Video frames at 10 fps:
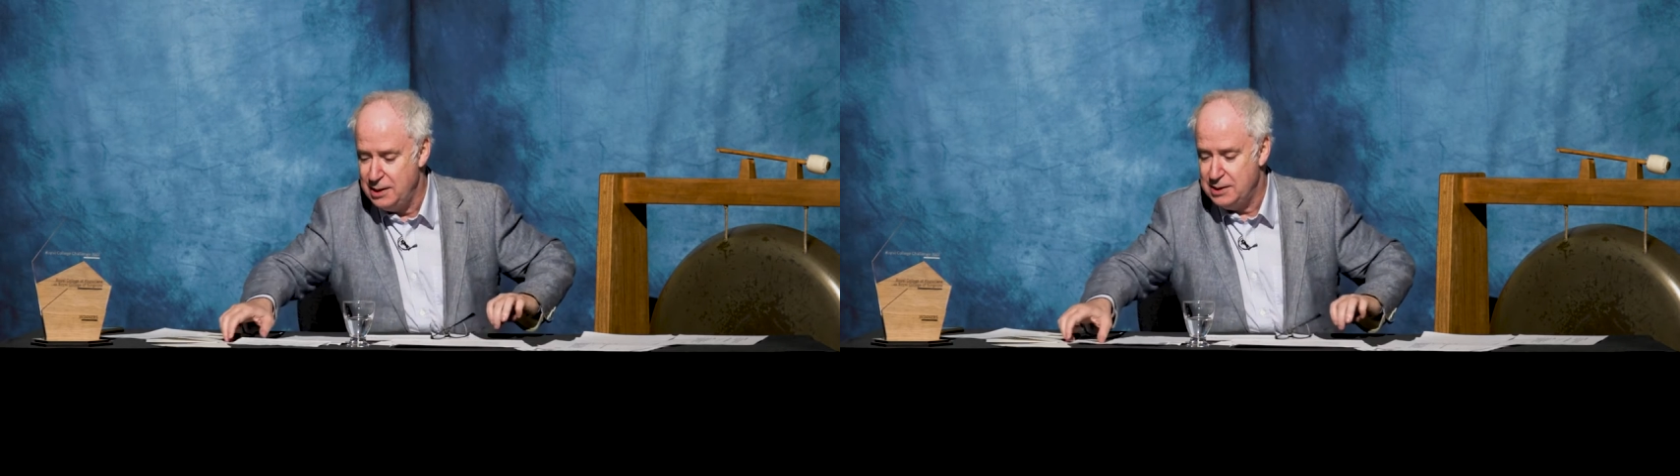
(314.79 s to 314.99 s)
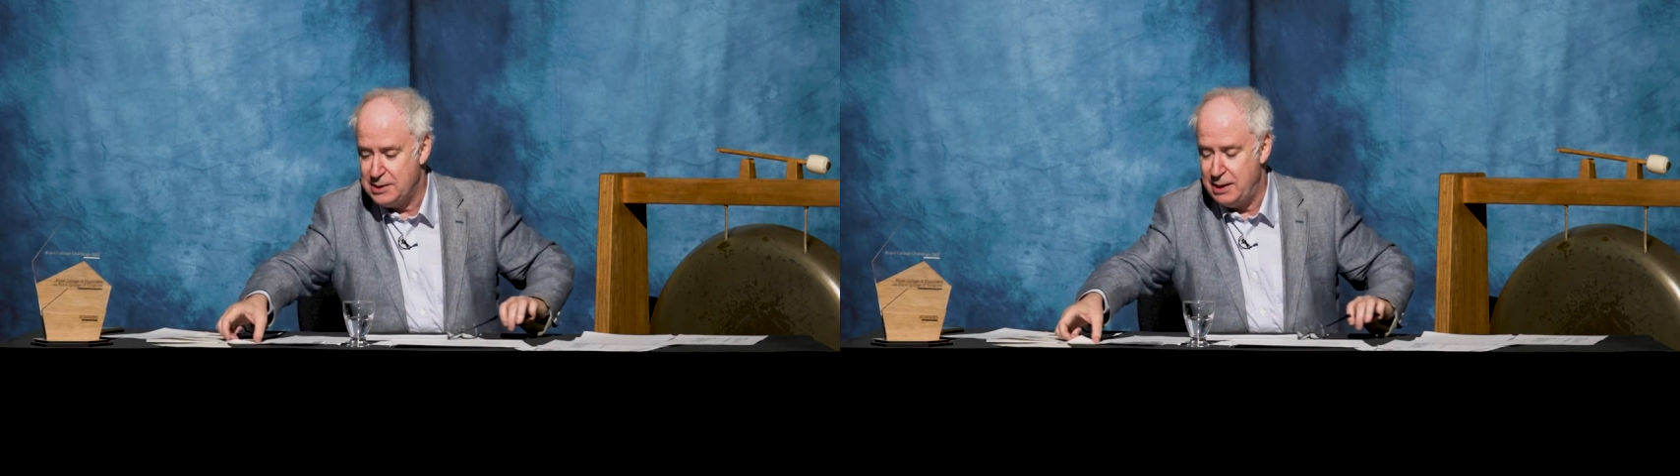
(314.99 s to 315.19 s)

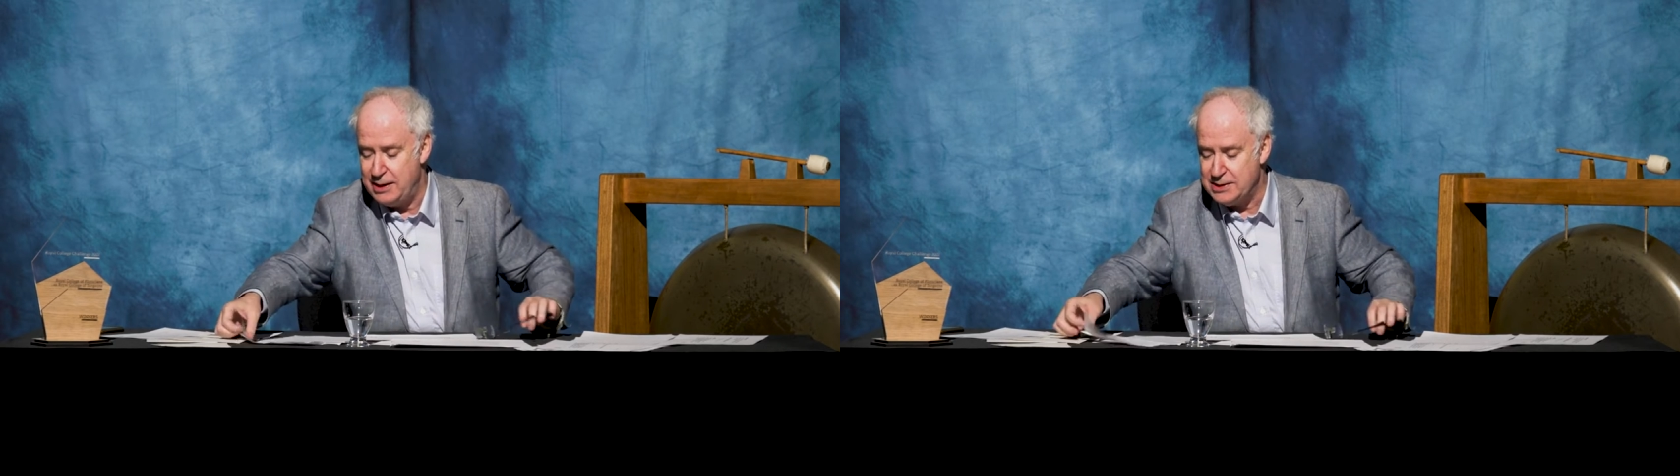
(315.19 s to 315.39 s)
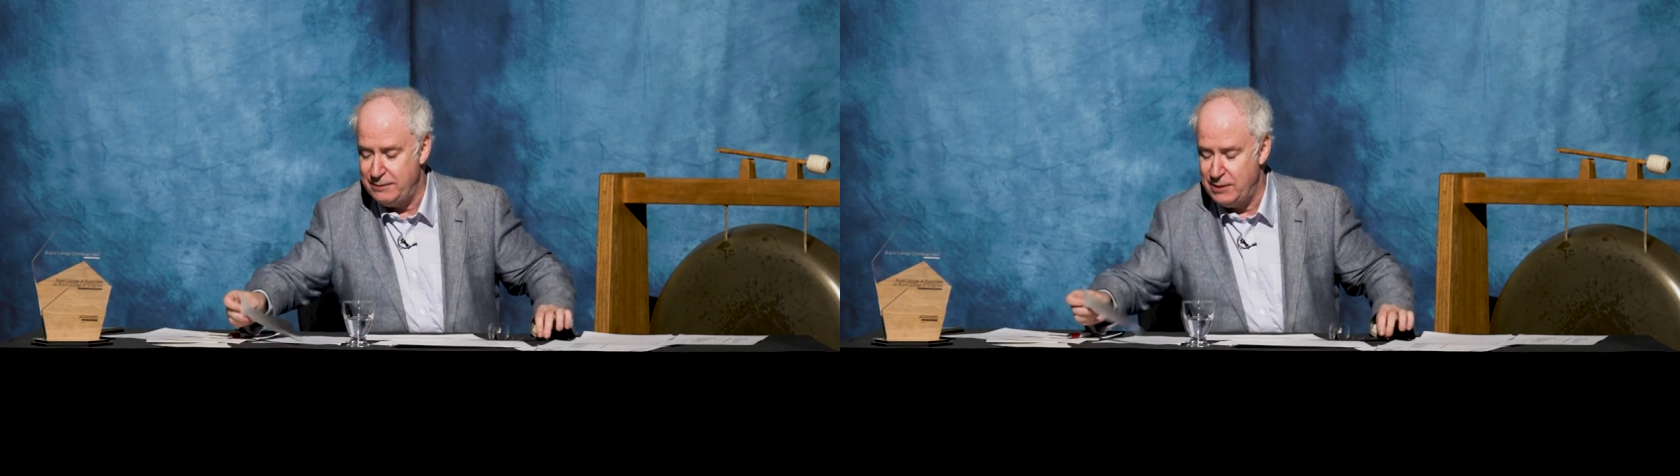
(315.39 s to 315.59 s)
So
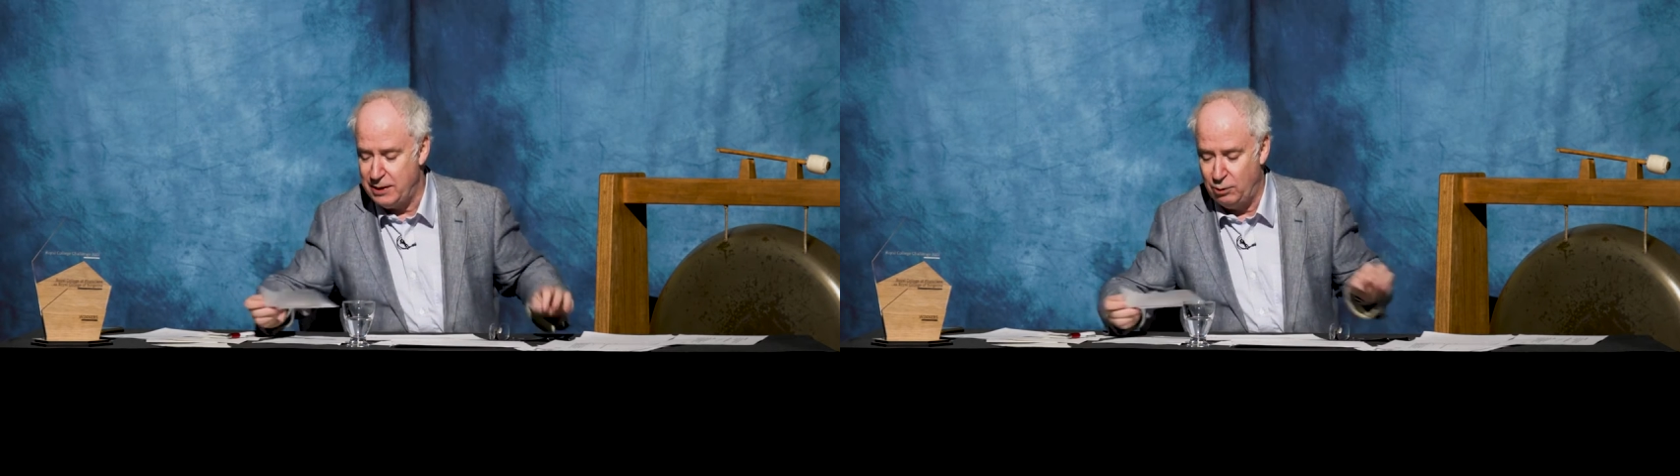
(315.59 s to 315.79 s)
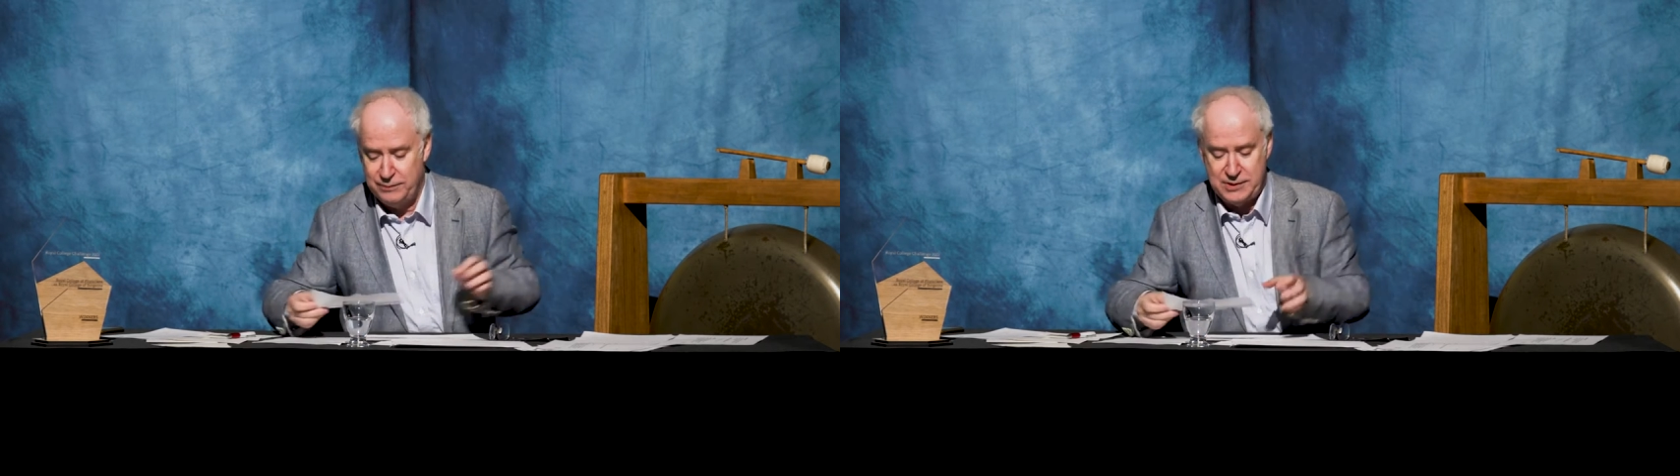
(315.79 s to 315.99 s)
let's have
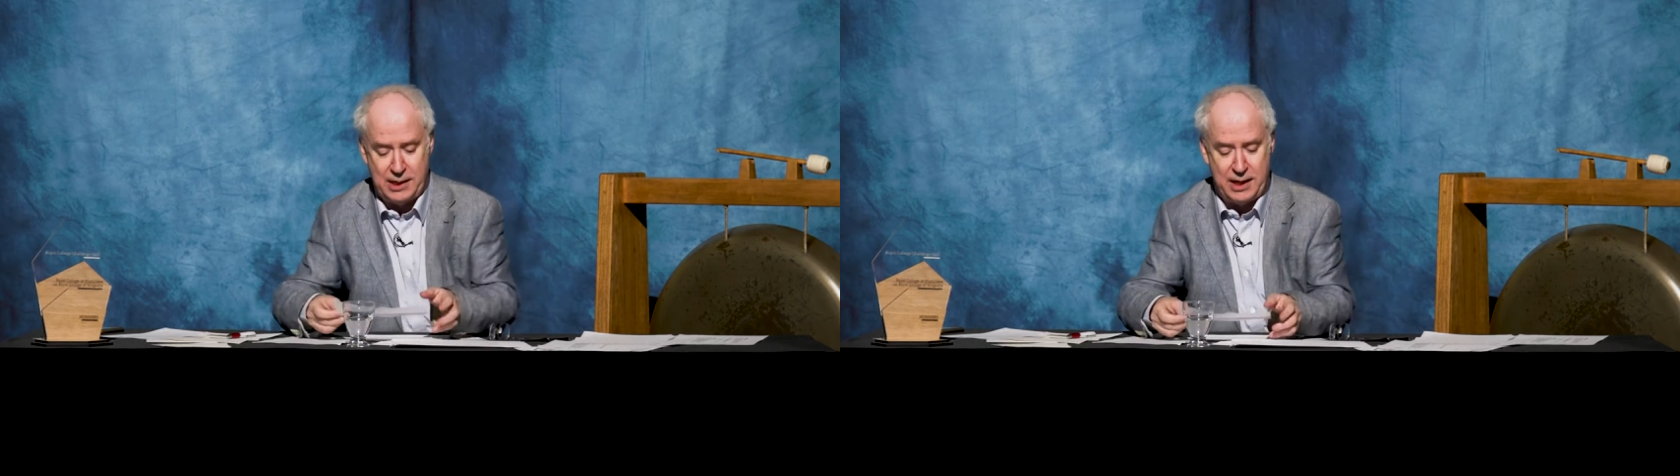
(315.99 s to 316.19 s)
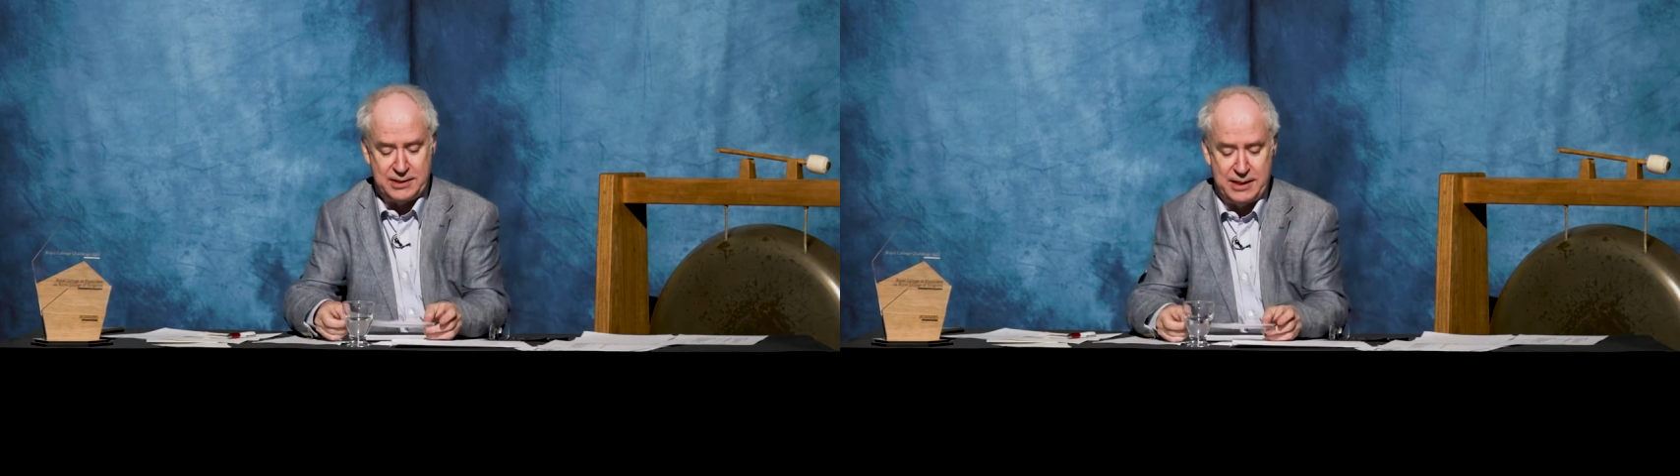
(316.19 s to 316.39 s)
another
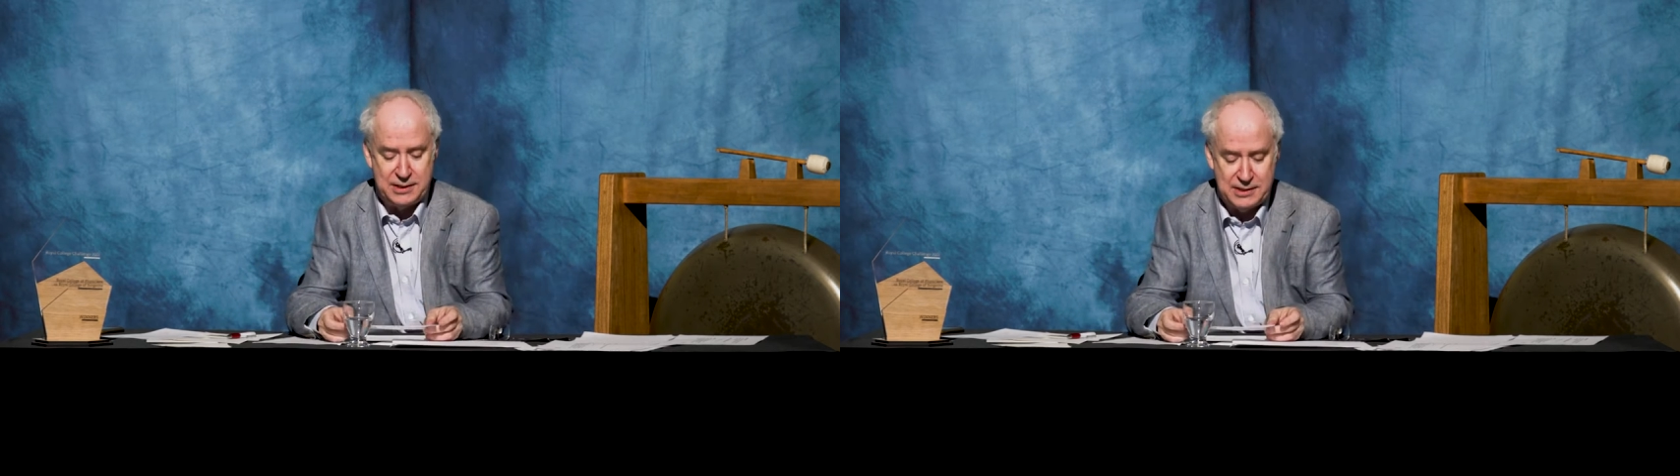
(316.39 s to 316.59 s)
starter.